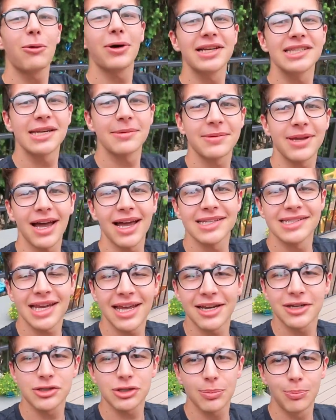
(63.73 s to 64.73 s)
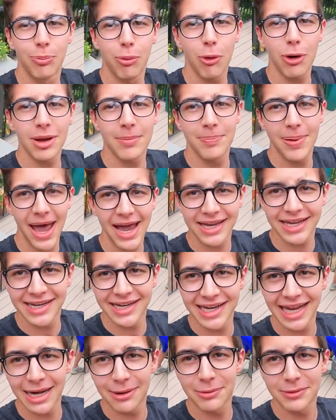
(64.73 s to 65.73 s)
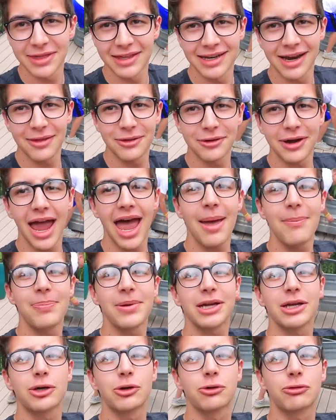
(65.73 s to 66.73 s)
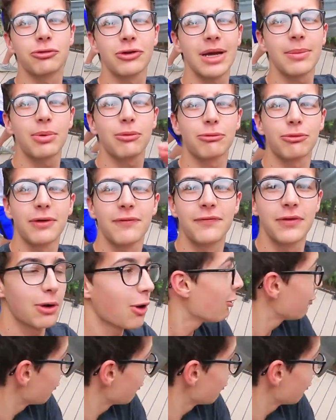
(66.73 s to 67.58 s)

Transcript: what is up, guys? It is your boy back yet again with another epic crib review.